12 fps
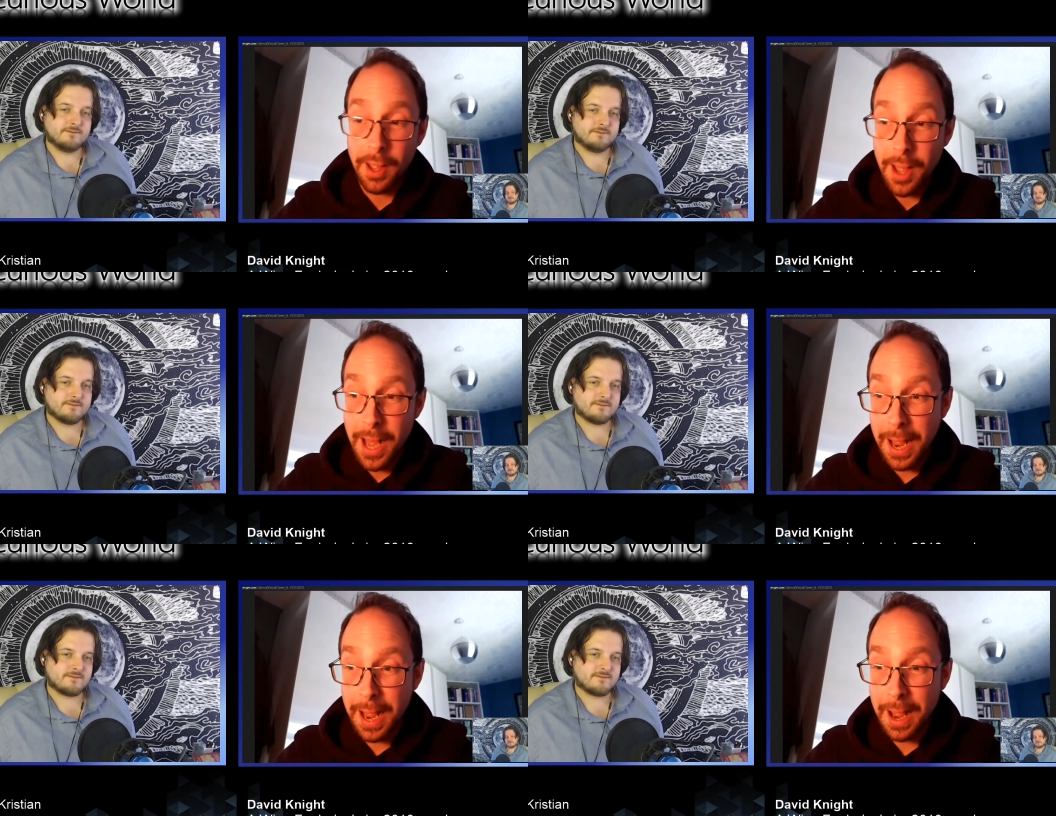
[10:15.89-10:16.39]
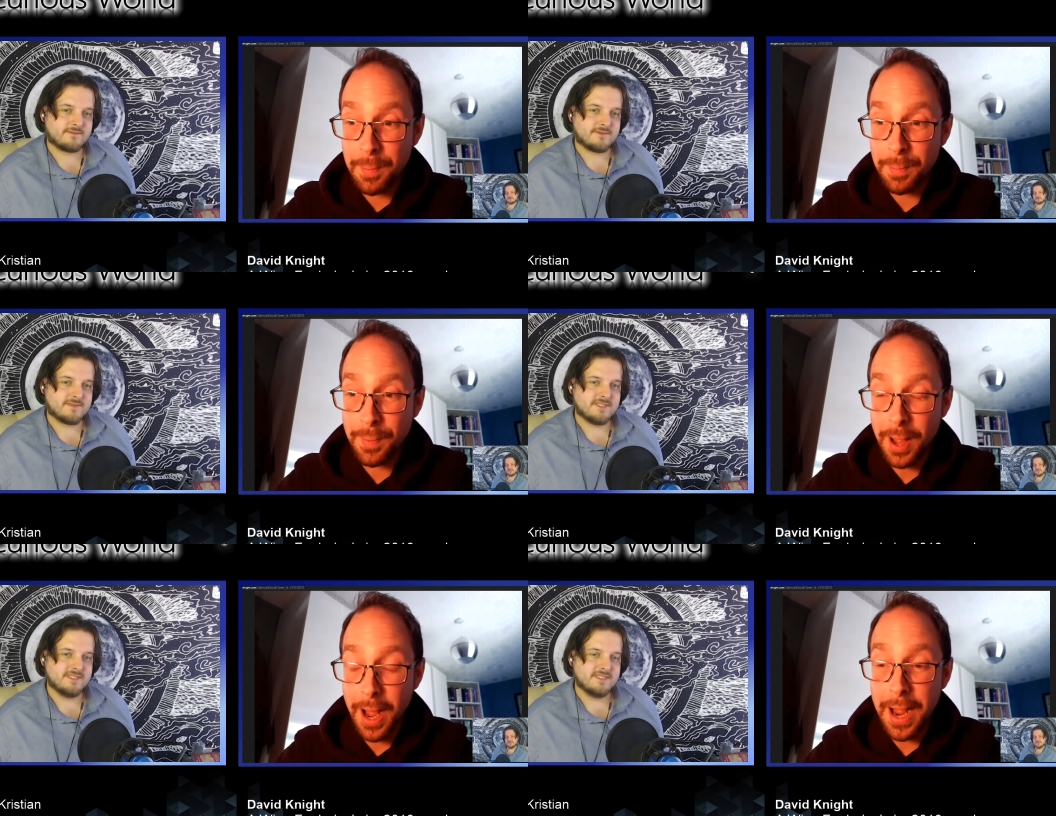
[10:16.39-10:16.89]

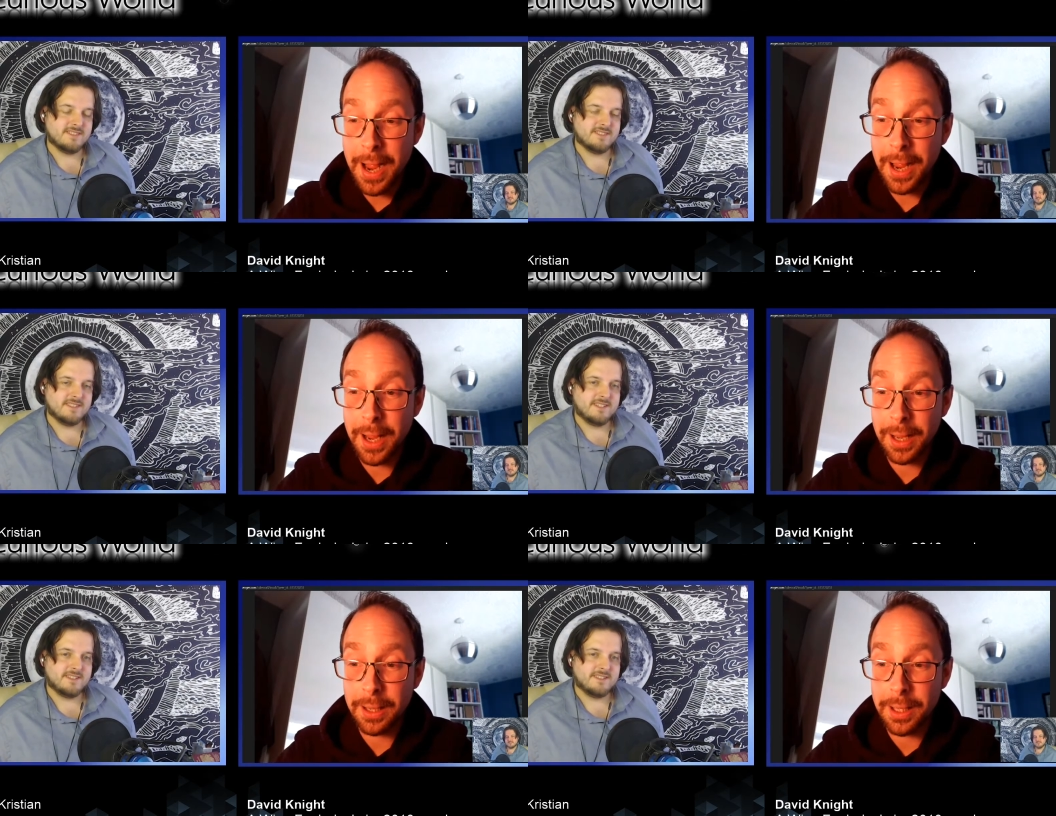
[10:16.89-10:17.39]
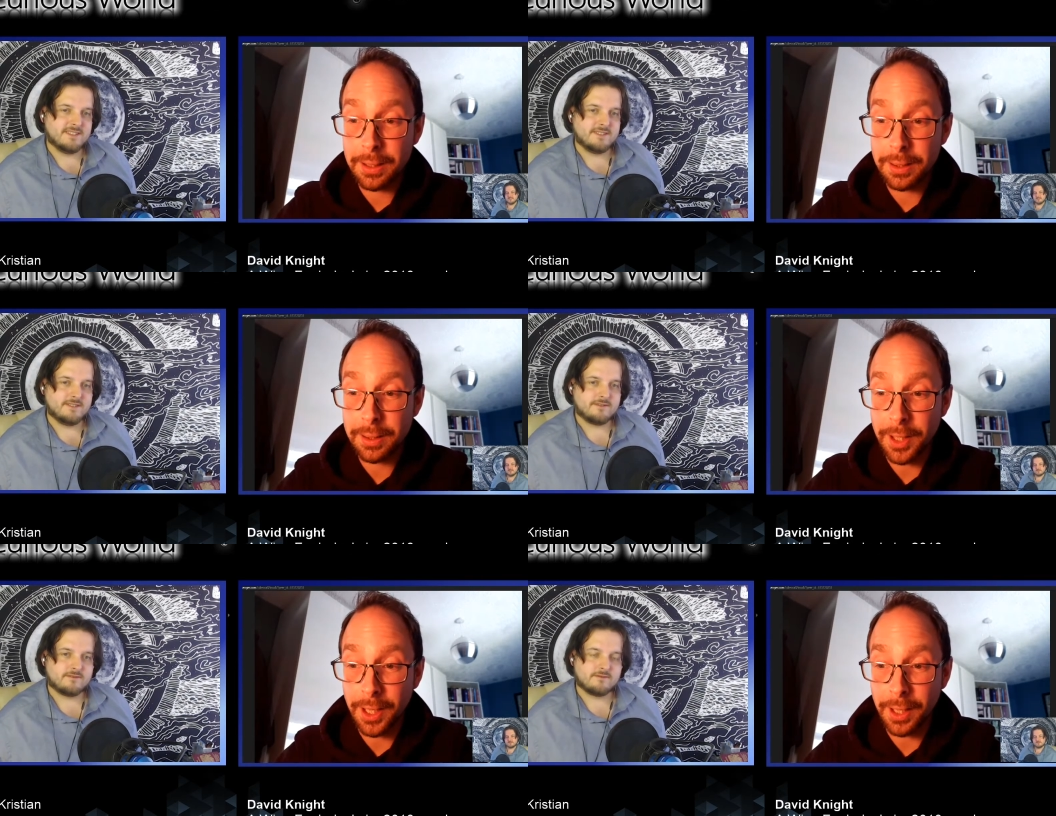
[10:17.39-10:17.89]
Speaker 1: Um, I
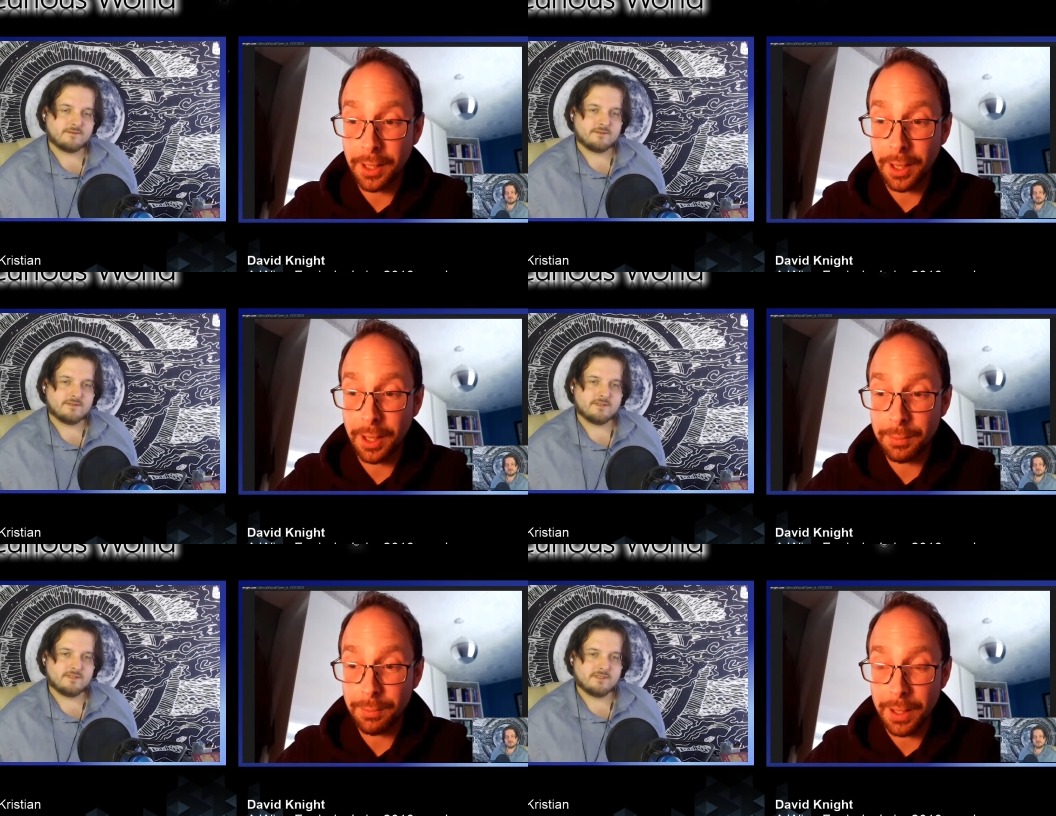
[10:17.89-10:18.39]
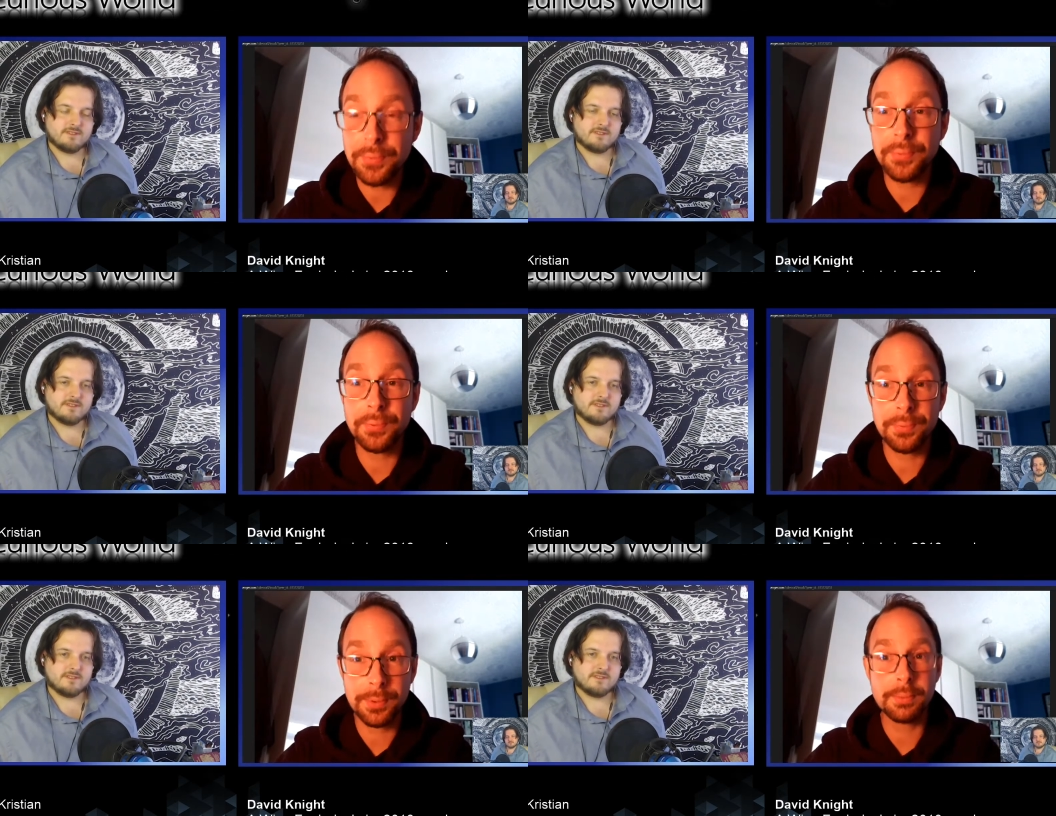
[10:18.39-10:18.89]
think it,
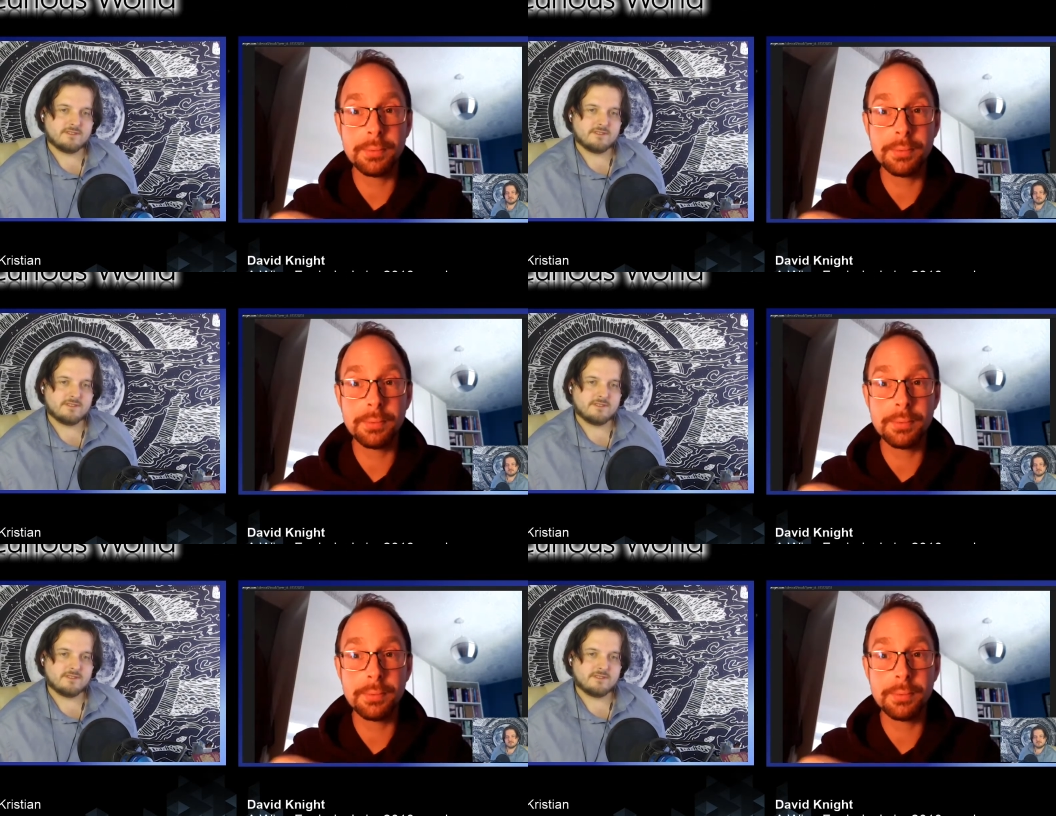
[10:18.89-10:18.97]
if